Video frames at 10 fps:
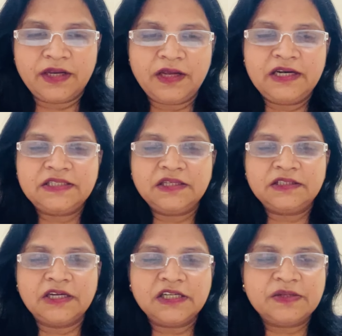Its
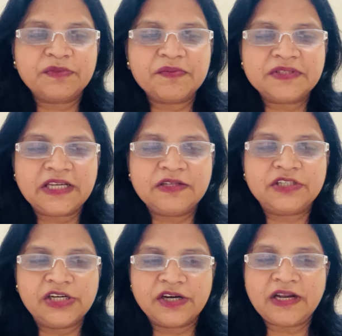general symptoms in
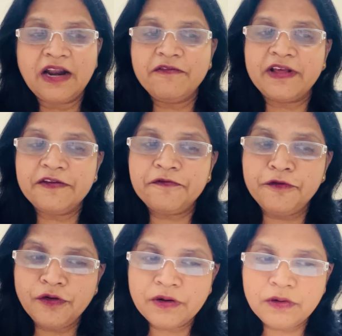children are very fewer